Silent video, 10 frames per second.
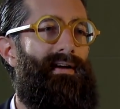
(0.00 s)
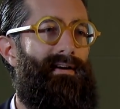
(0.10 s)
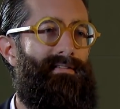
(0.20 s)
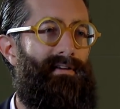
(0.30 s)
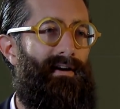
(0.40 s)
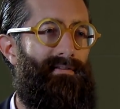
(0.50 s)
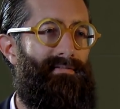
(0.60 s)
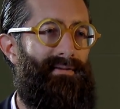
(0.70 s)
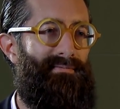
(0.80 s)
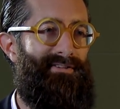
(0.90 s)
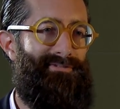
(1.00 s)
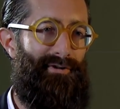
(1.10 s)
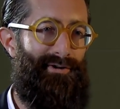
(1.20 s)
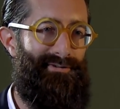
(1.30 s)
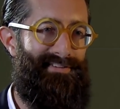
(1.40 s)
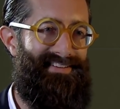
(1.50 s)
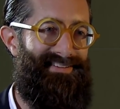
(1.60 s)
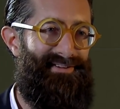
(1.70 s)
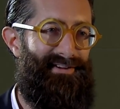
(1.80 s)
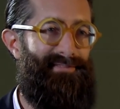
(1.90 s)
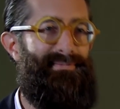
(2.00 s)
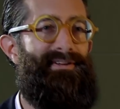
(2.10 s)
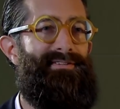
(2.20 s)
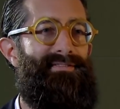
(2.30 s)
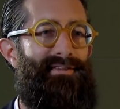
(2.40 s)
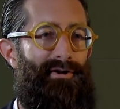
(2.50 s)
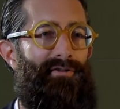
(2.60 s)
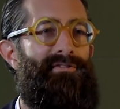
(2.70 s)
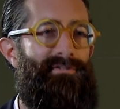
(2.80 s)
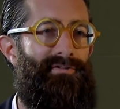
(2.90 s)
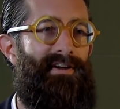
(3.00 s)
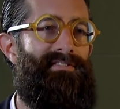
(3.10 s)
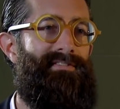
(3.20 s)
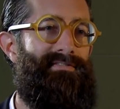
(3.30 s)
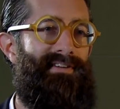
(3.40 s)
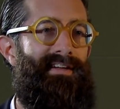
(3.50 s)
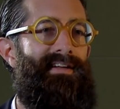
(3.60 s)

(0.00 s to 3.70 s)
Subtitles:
a site of some historical significance because of the concentration of